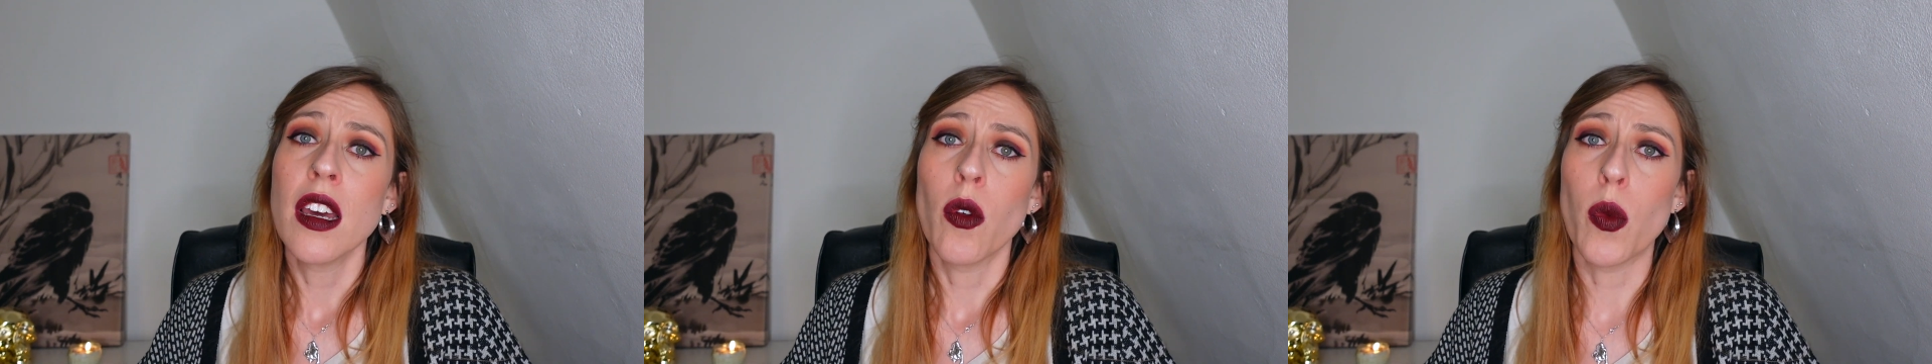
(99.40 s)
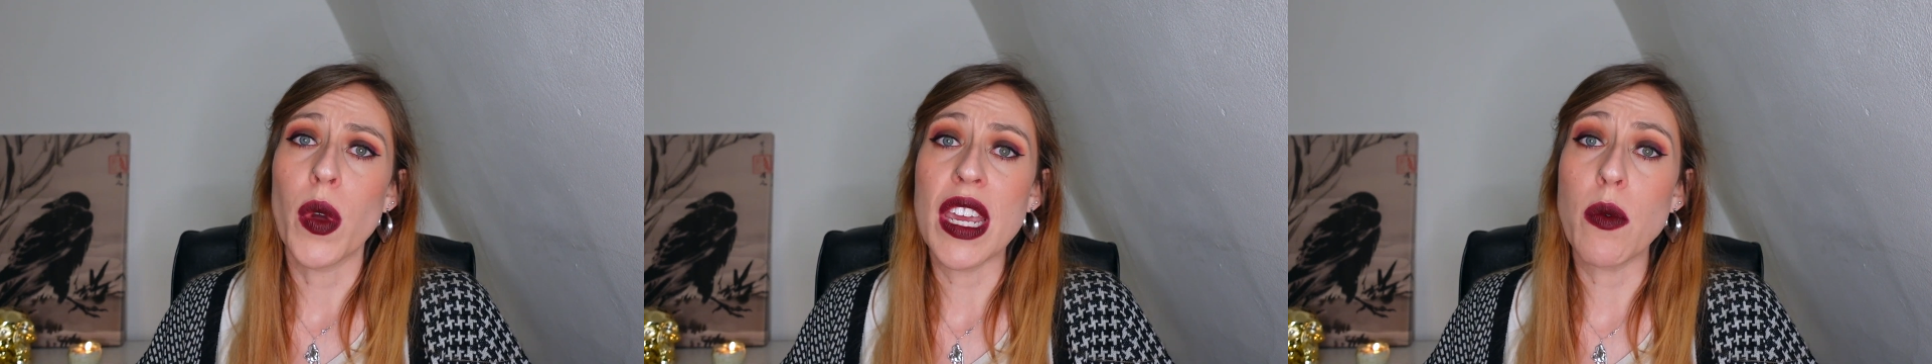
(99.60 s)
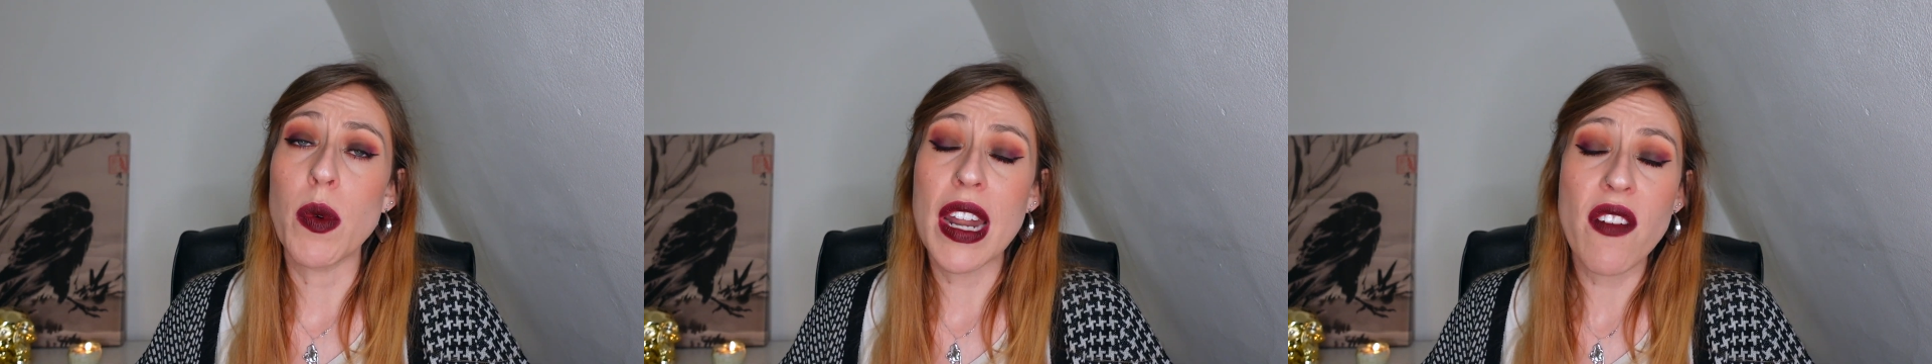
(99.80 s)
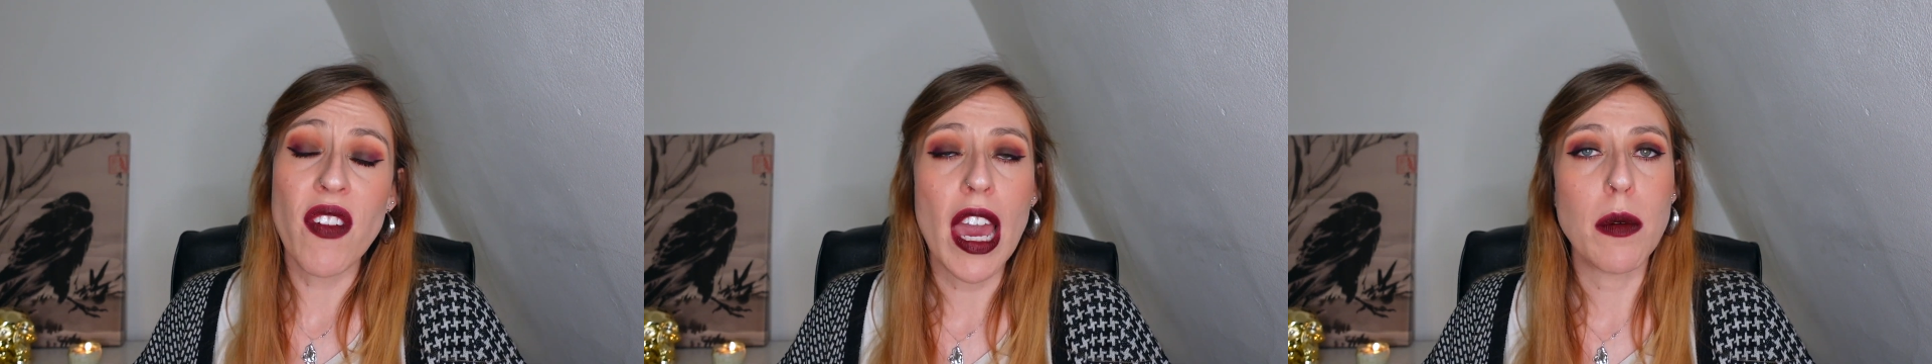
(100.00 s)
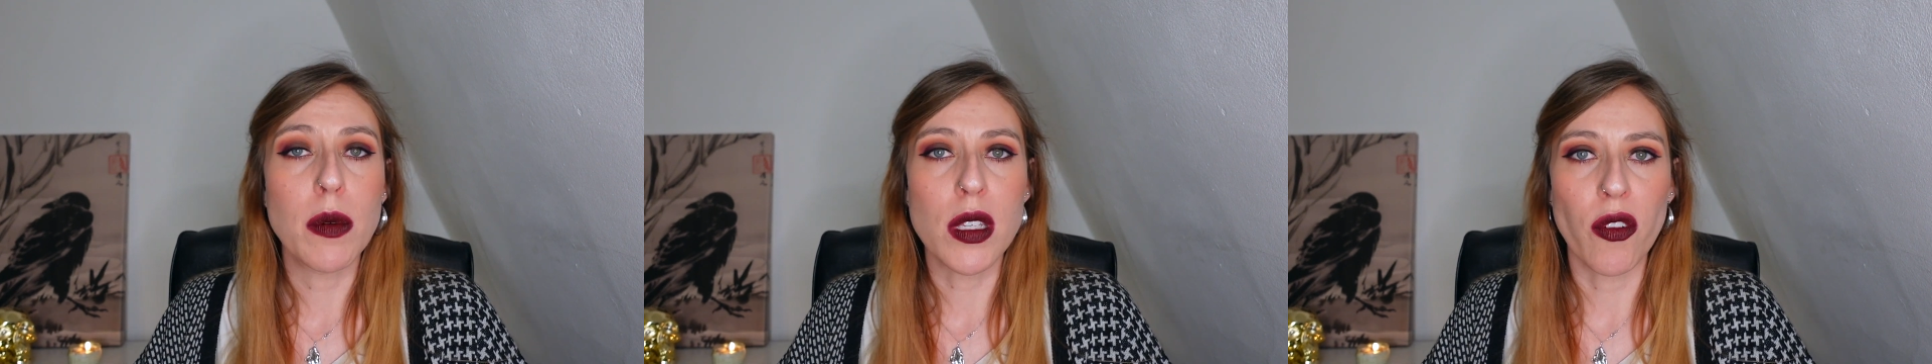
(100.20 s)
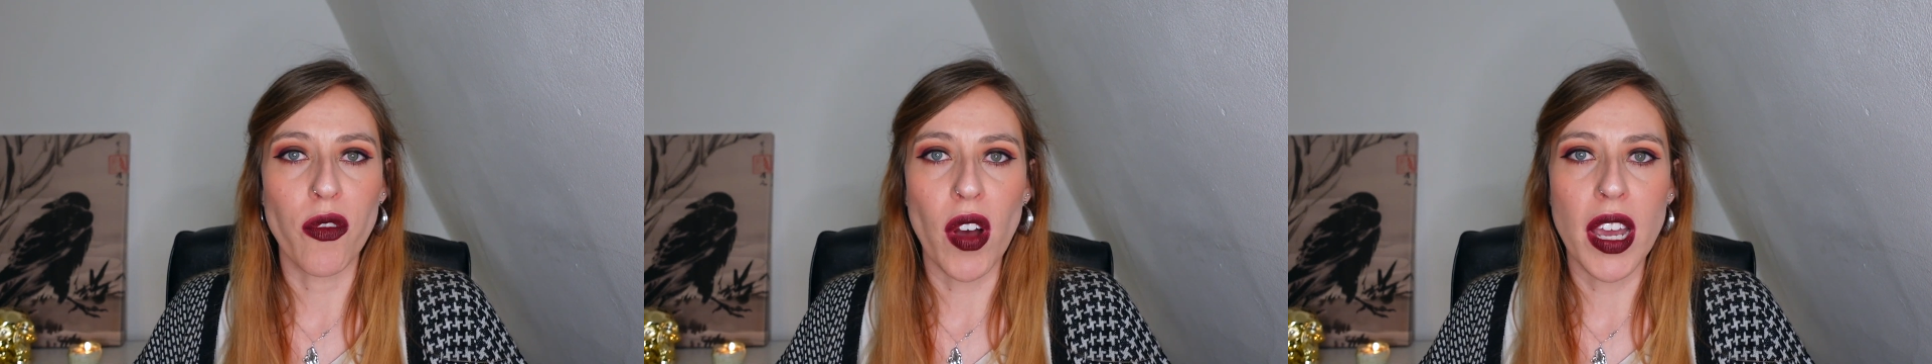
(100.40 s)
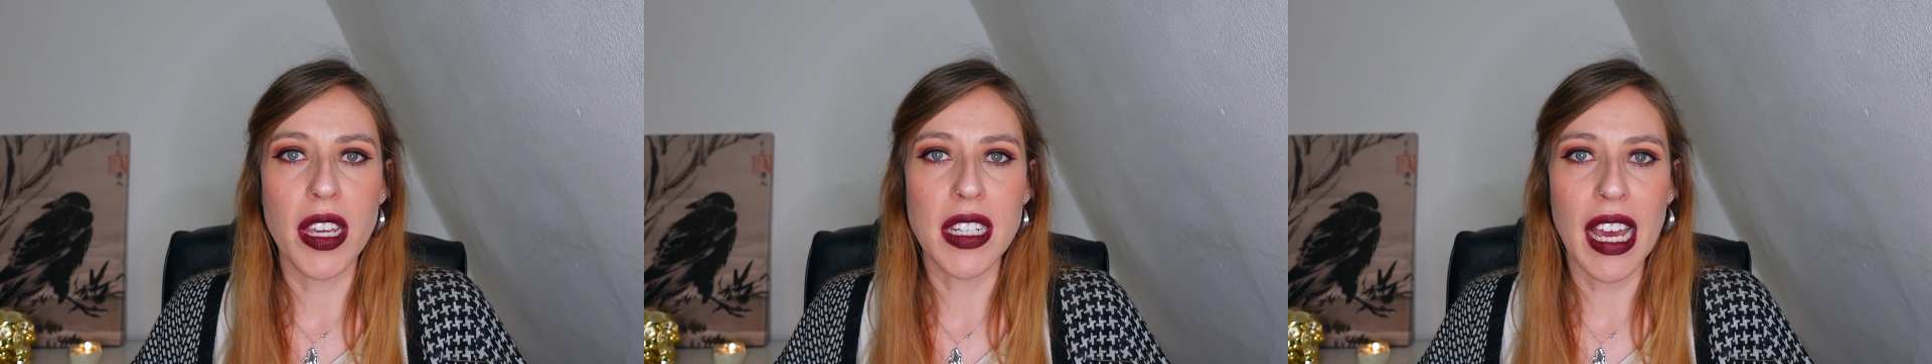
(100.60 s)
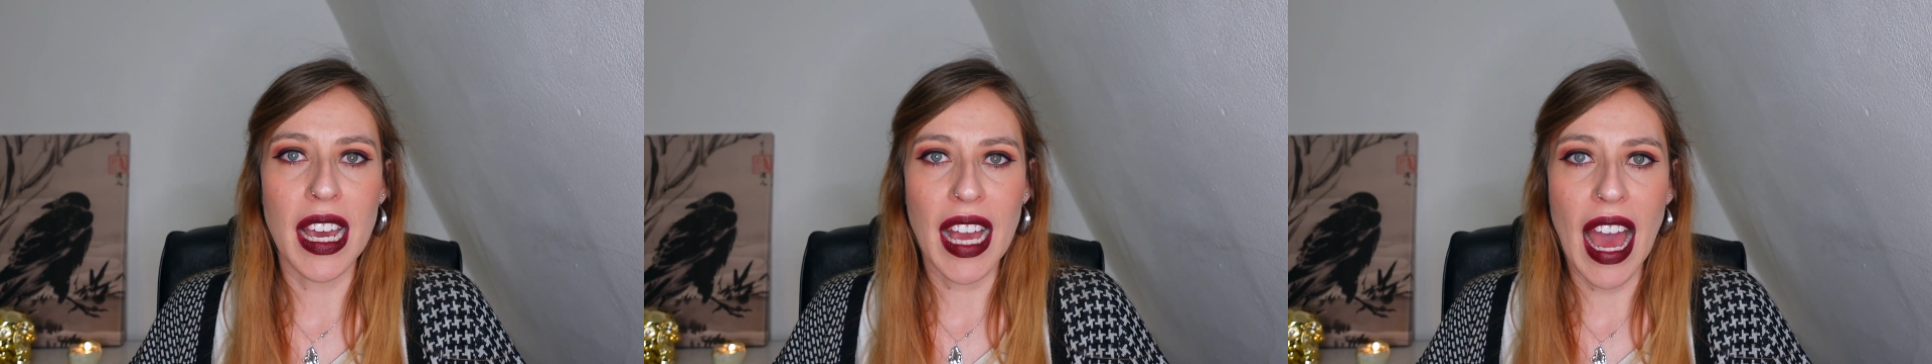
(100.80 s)
we were never able to
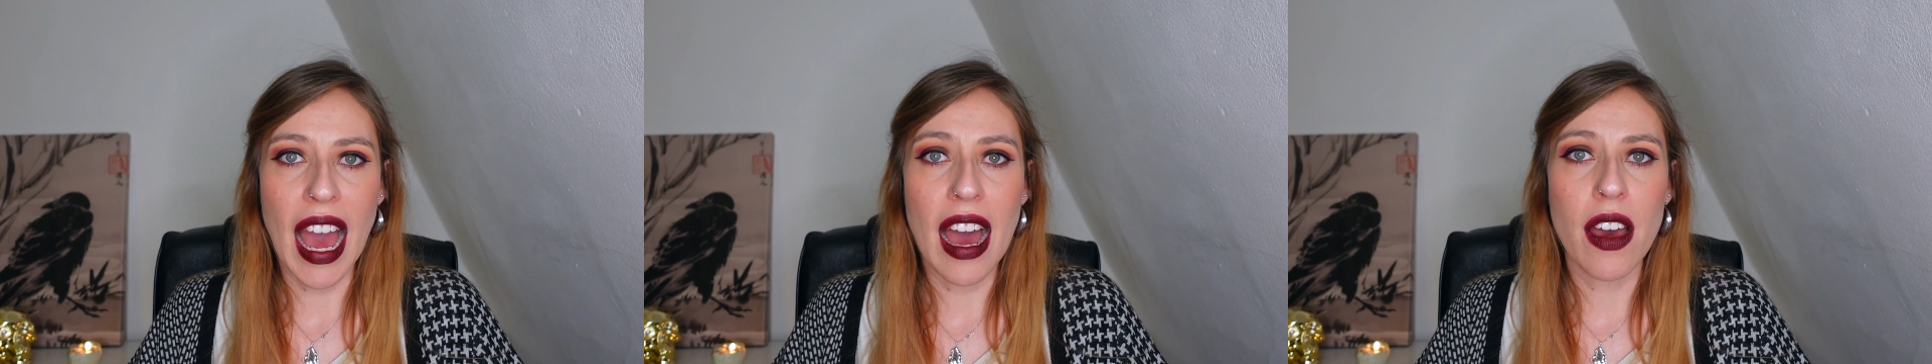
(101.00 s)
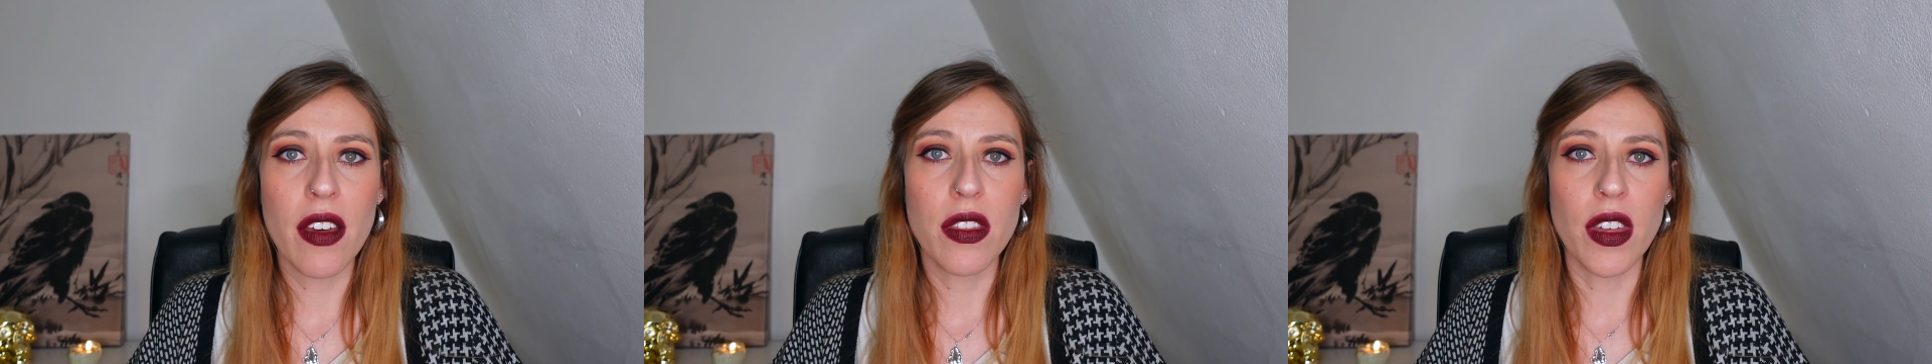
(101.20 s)
find a cat